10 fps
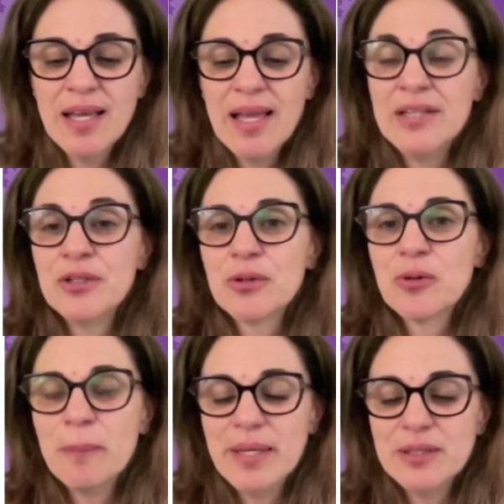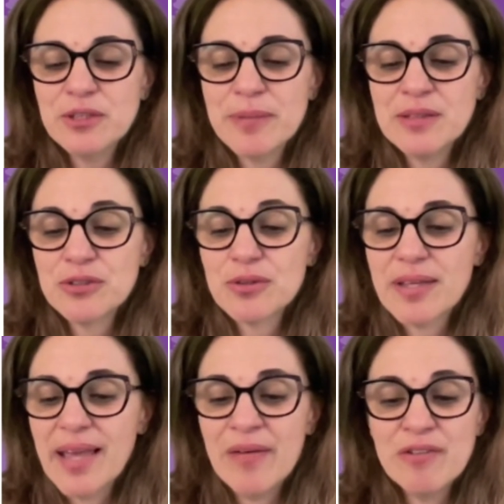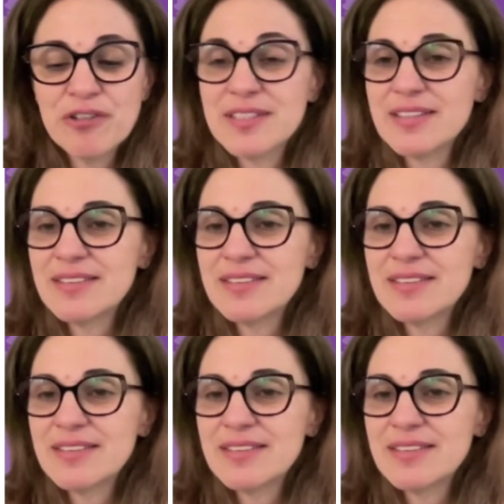and your commitment to caring for the